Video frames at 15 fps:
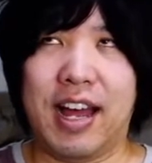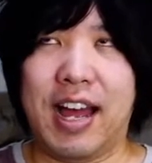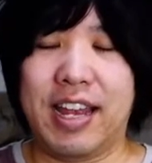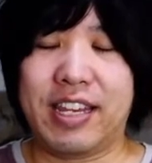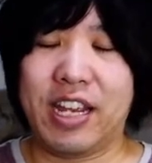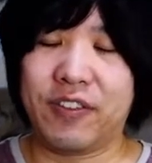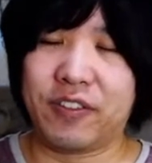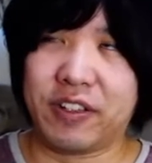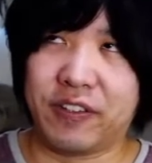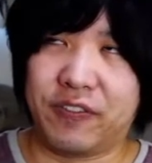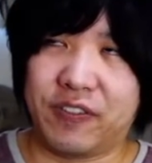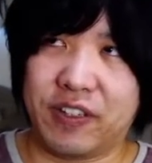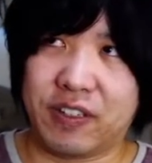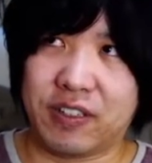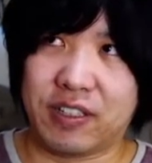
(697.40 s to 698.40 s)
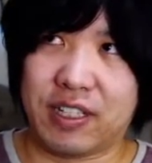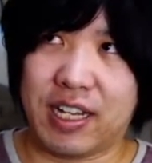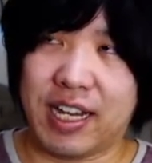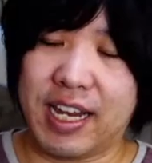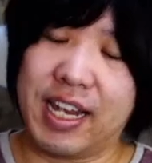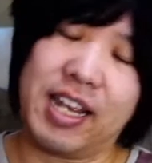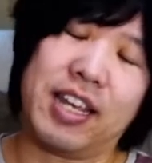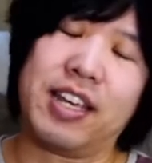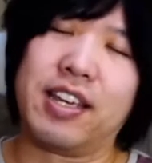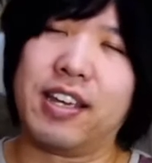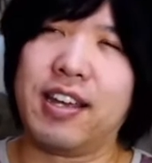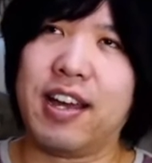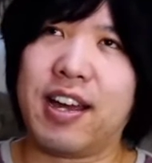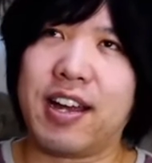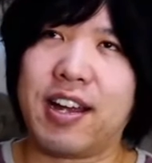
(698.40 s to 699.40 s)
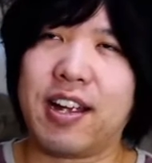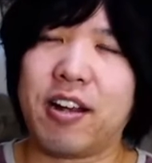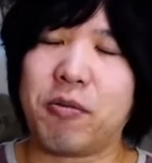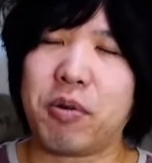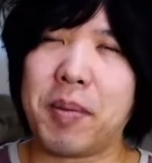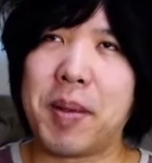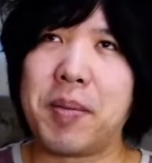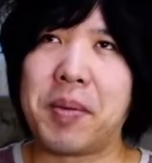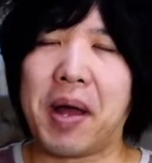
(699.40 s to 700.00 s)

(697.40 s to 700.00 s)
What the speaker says: definitely feel like we're maybe